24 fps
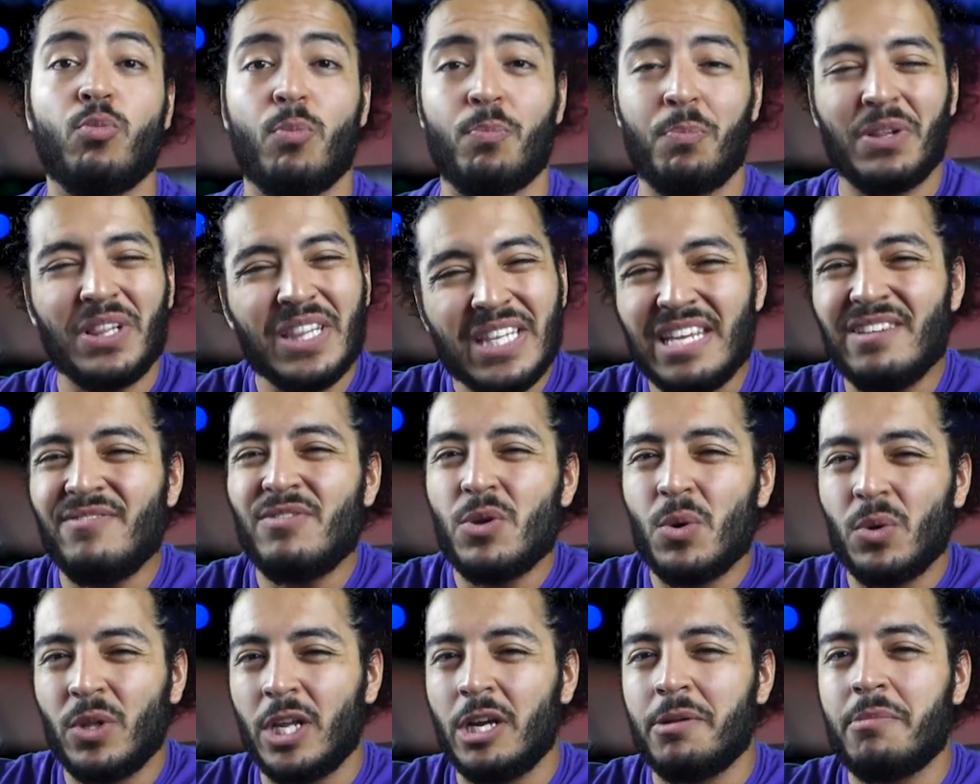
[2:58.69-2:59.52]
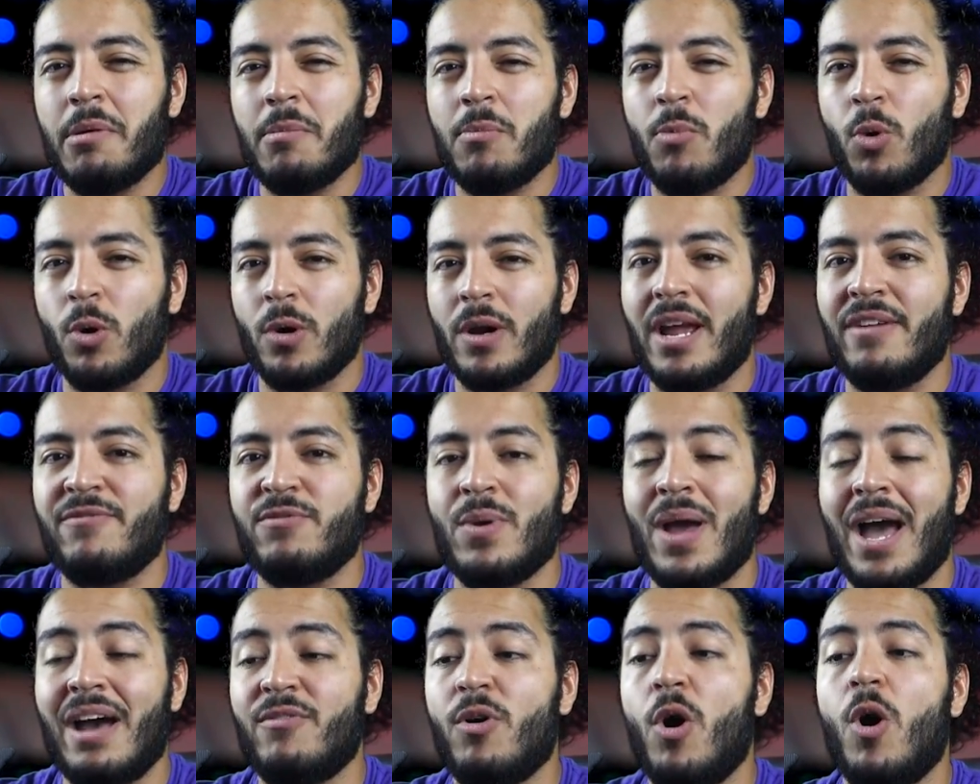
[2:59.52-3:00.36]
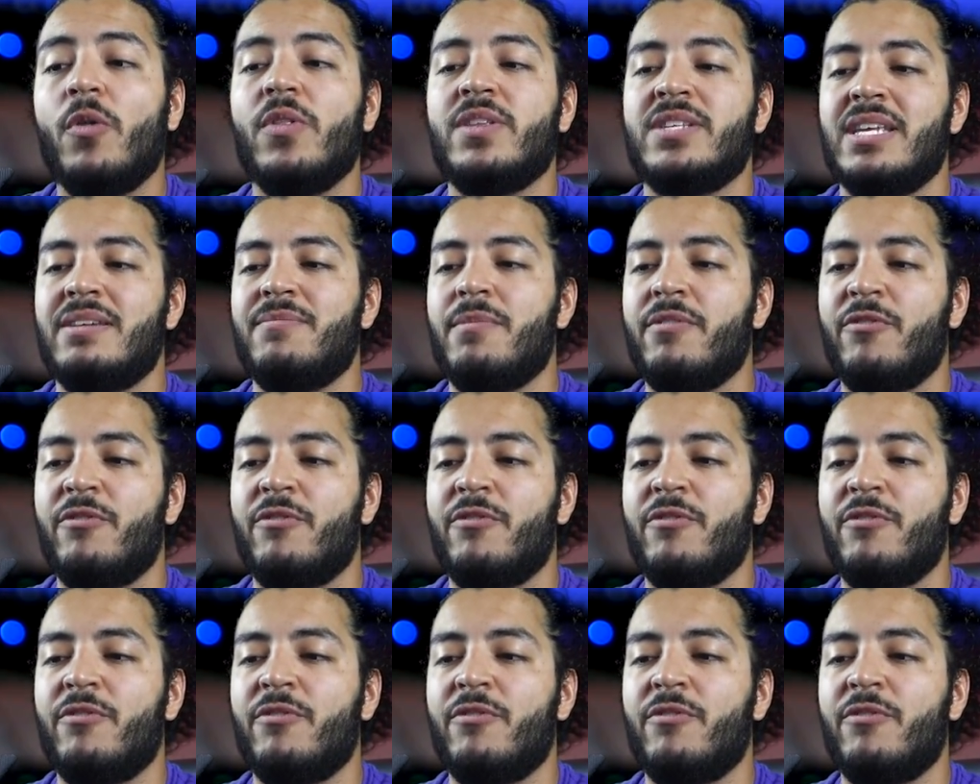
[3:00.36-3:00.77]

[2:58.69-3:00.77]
believe you a little bit more if you have all the same